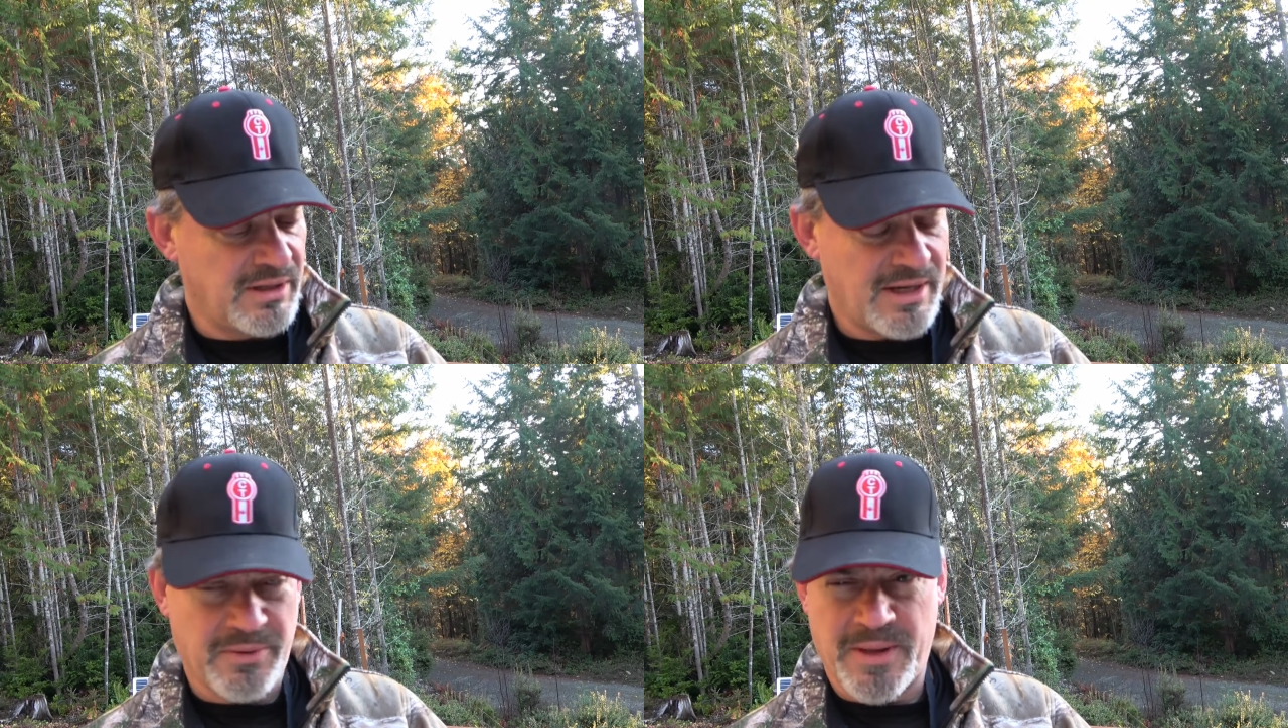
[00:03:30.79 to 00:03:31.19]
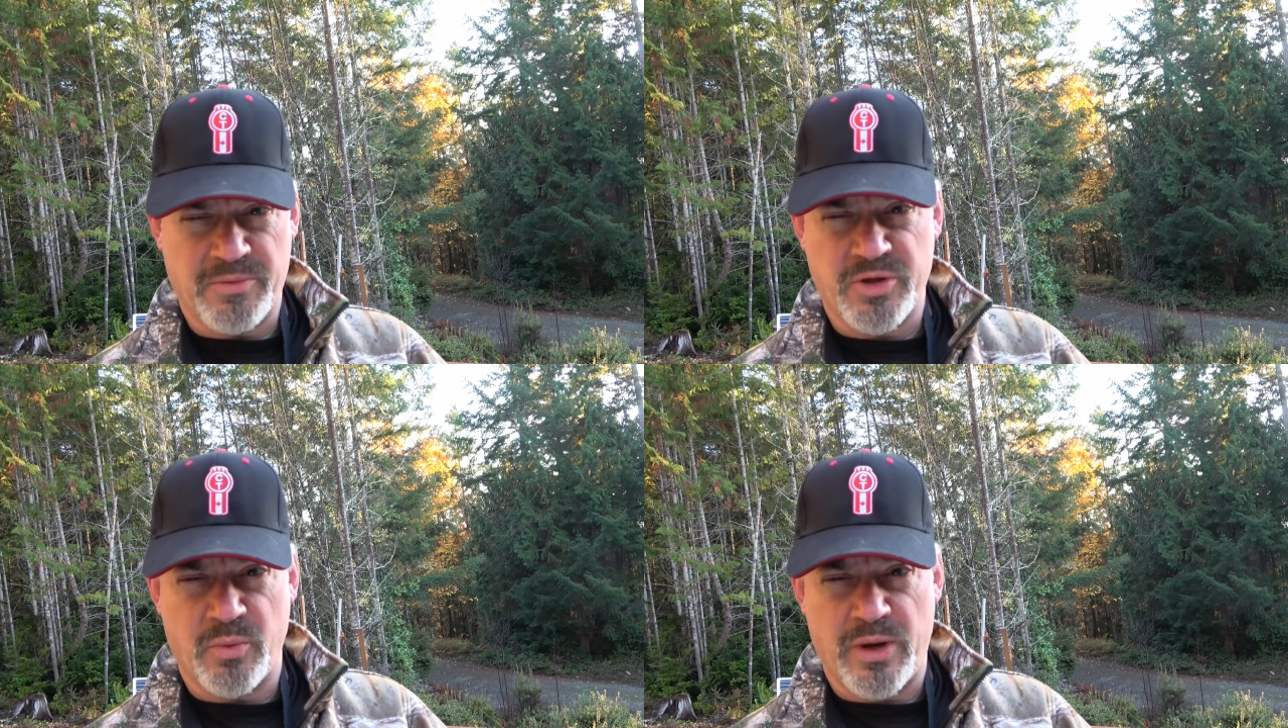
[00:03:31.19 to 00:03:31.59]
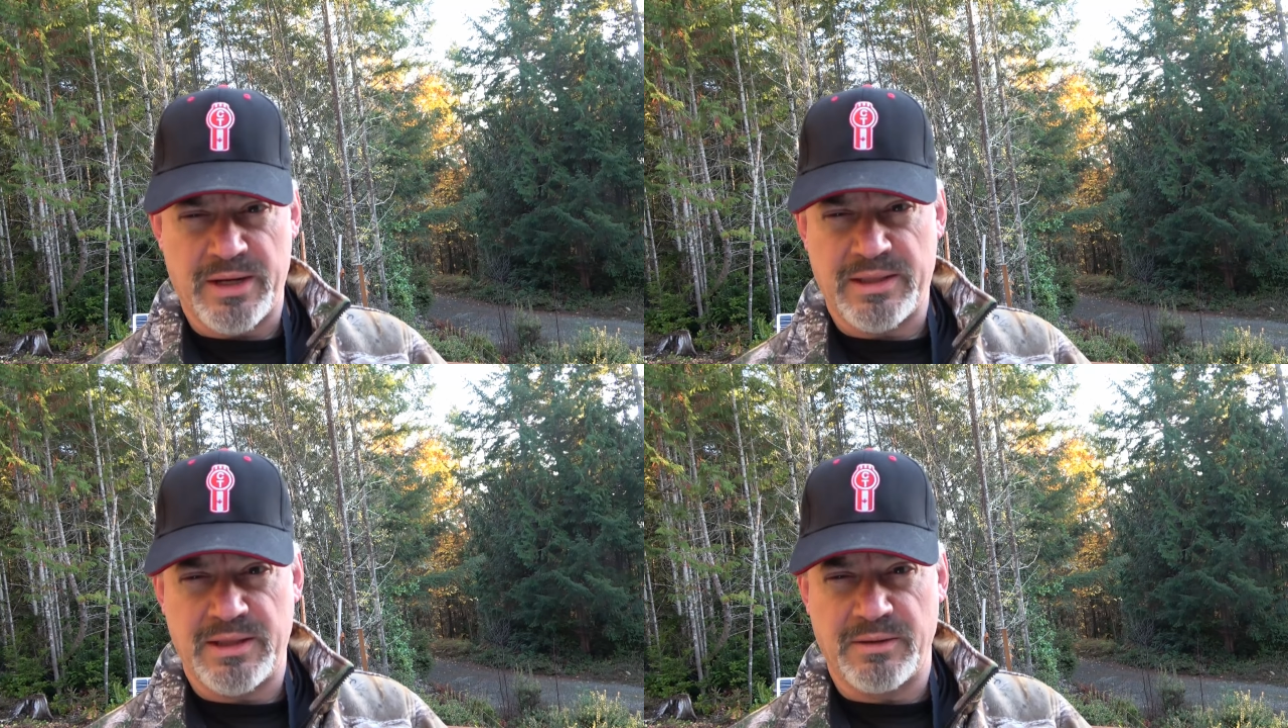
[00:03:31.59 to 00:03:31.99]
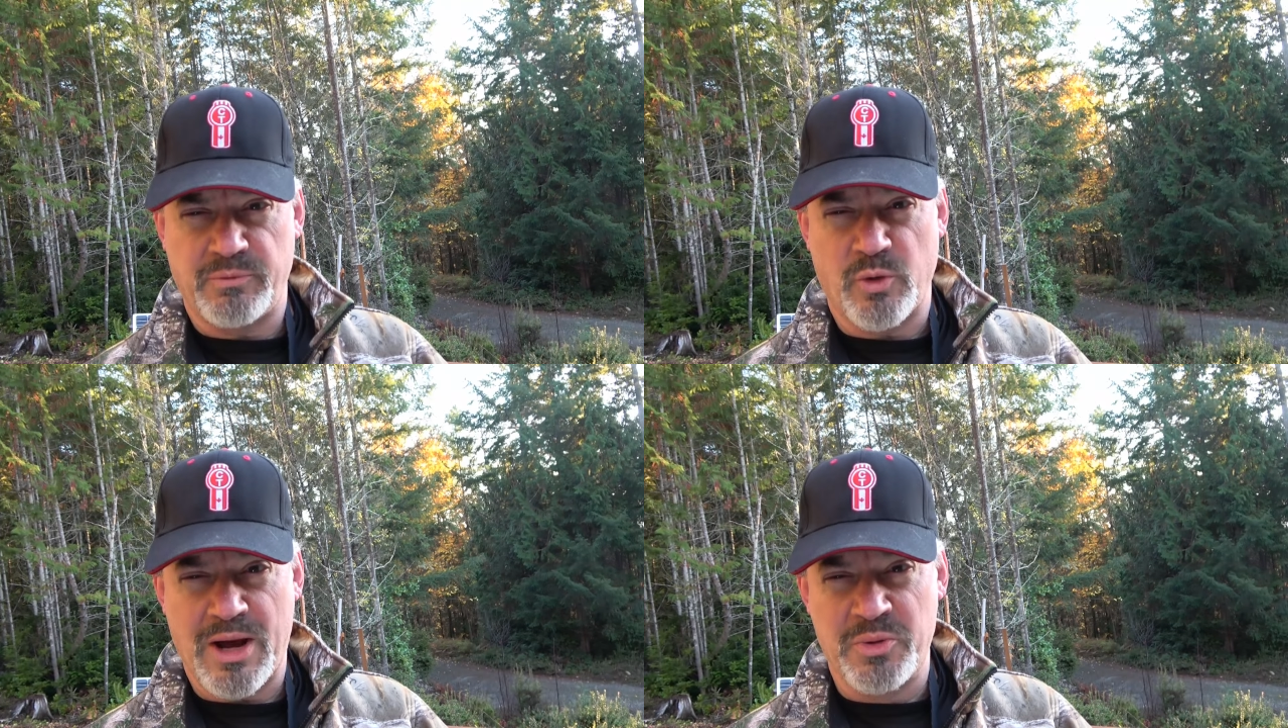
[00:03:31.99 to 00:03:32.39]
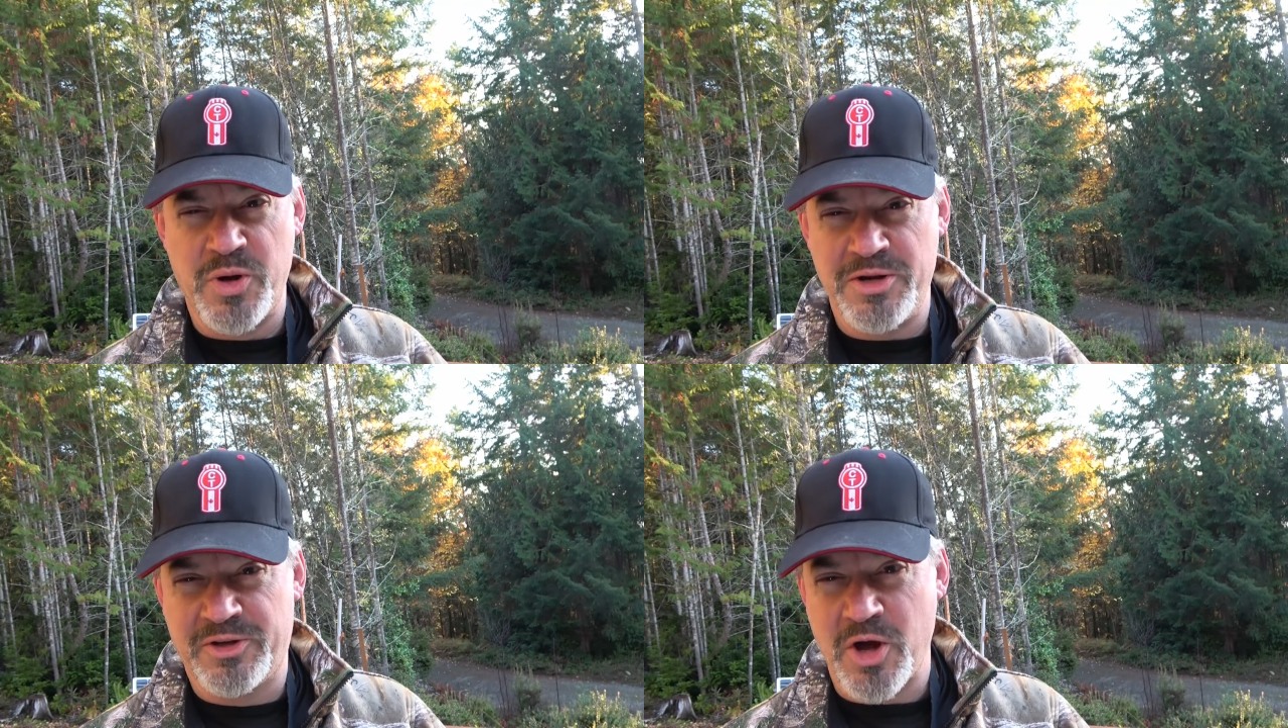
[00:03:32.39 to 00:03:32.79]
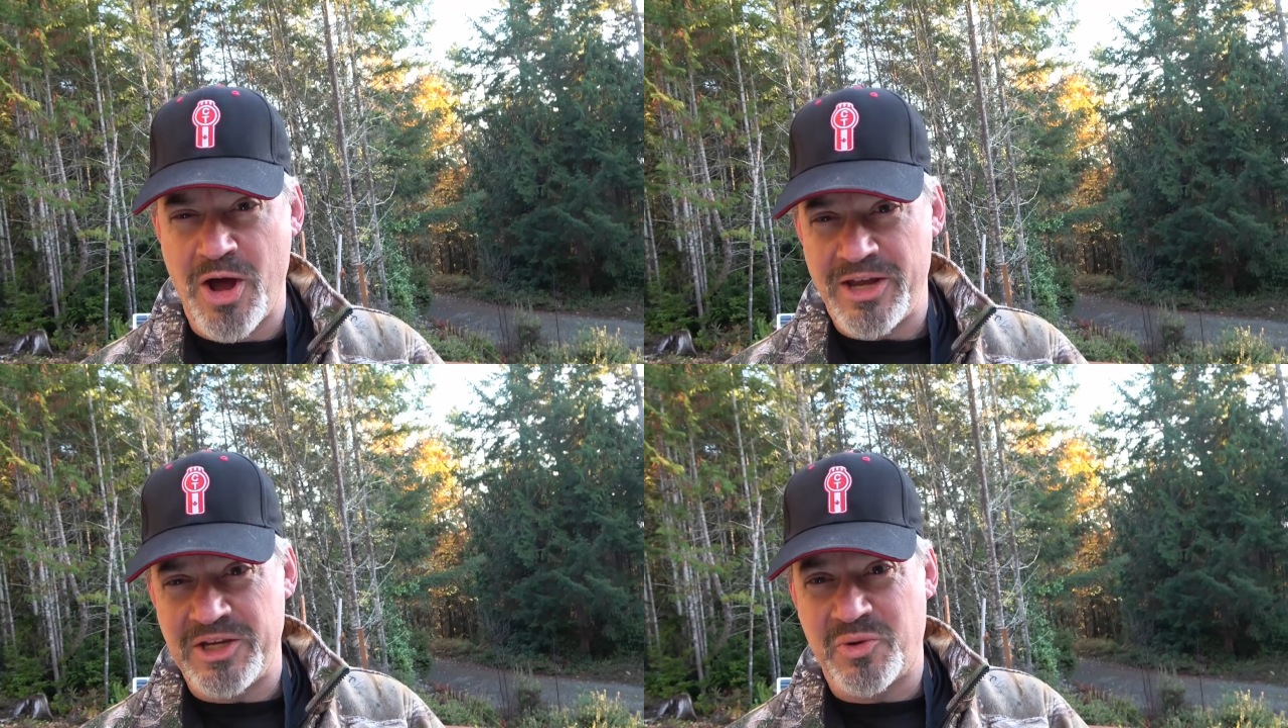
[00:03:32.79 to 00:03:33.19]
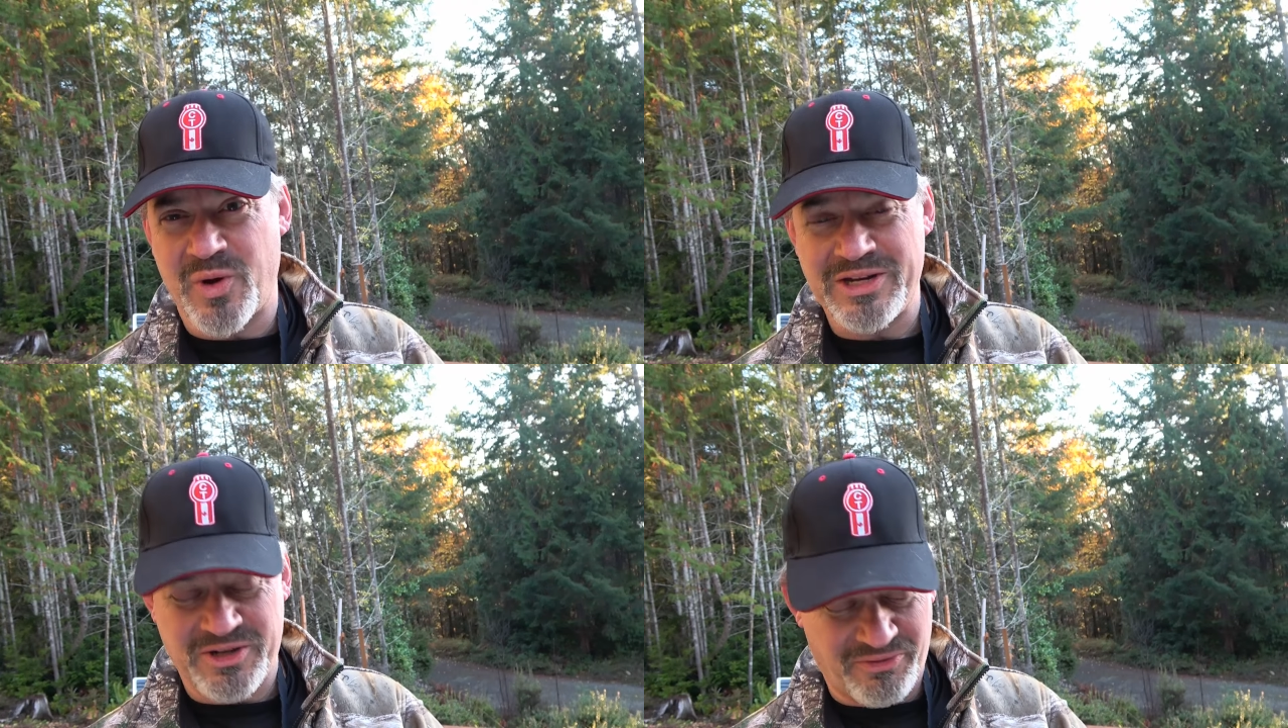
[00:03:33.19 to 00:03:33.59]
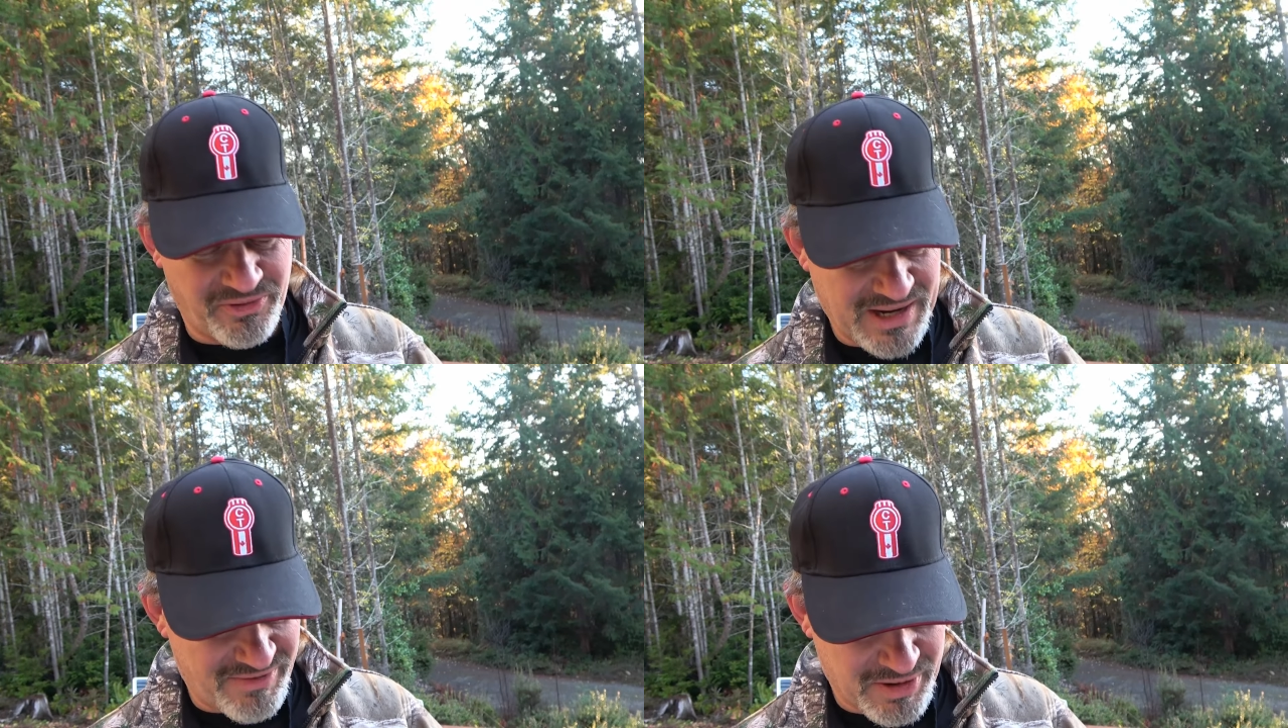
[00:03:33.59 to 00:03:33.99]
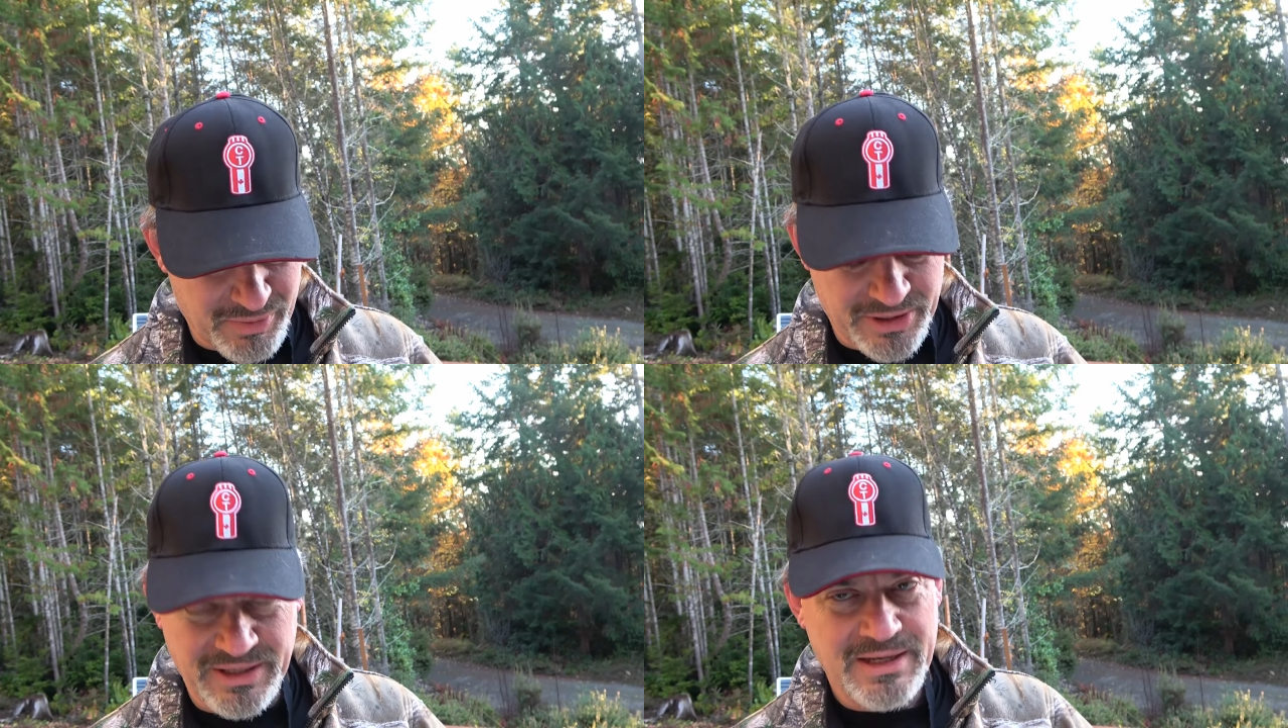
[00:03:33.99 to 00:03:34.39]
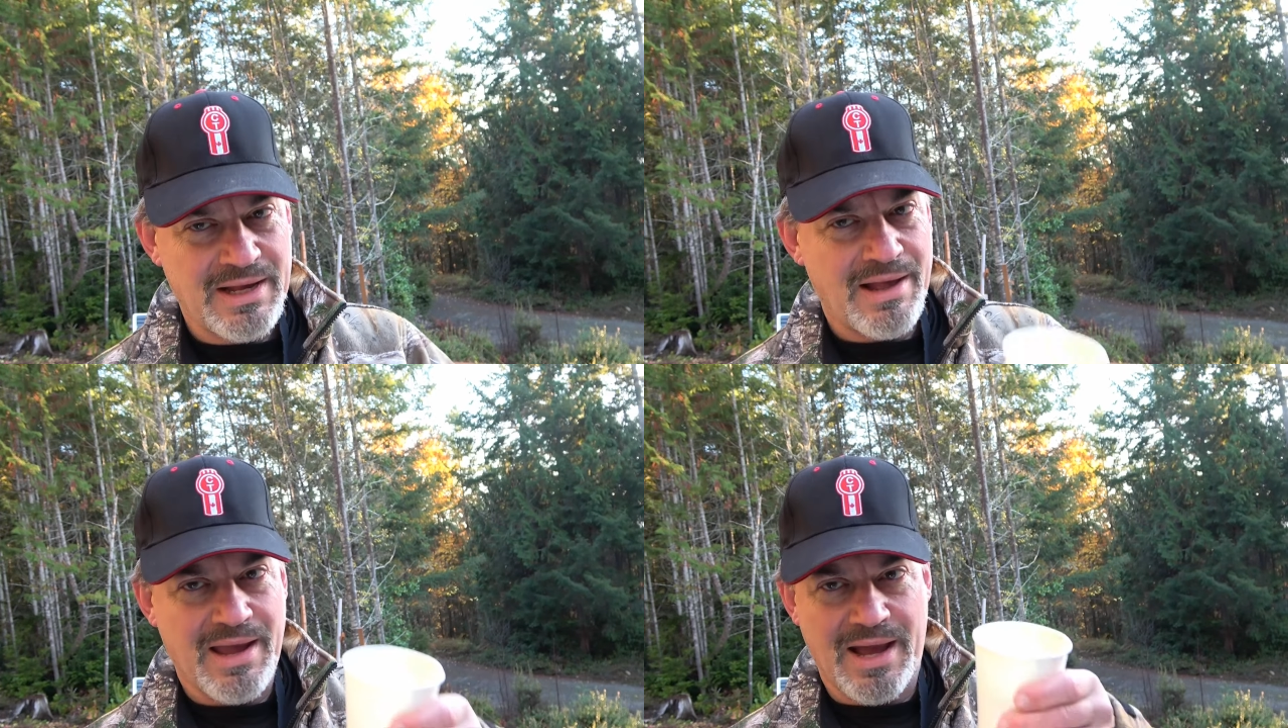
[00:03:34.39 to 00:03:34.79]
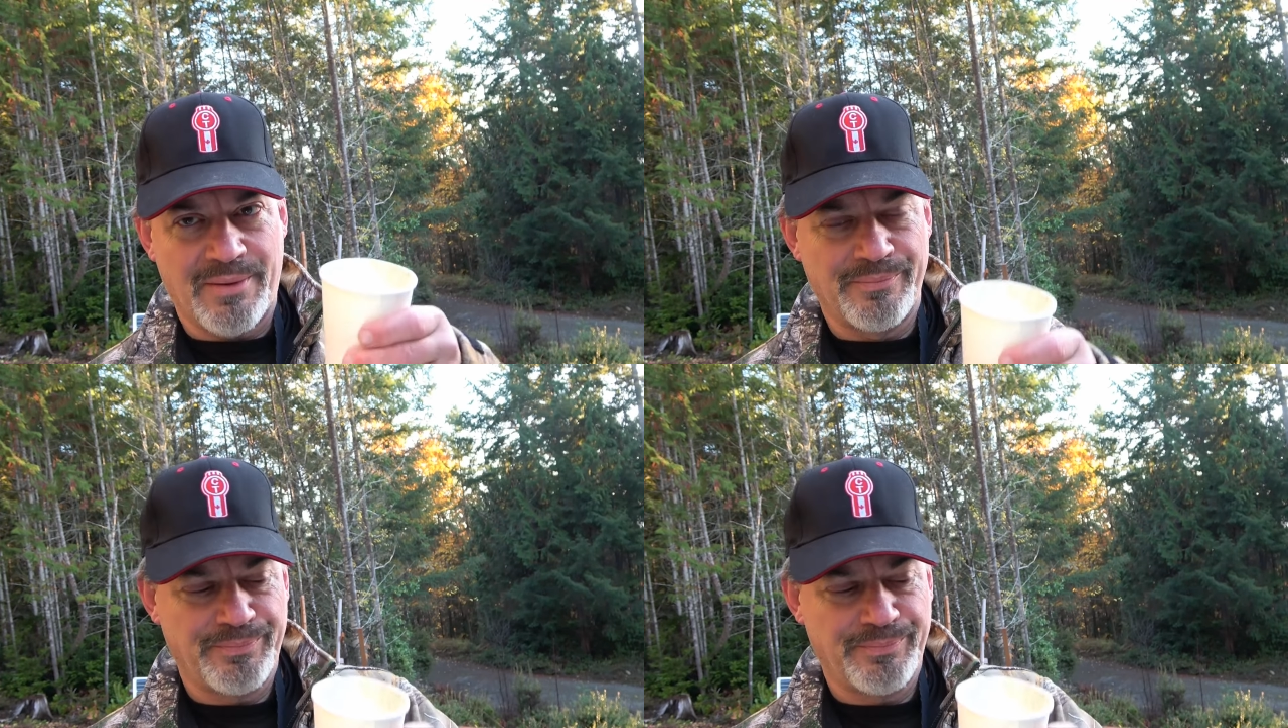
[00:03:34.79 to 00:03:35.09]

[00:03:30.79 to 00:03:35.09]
I'm not sure why the ground would equate to flavor, but yeah,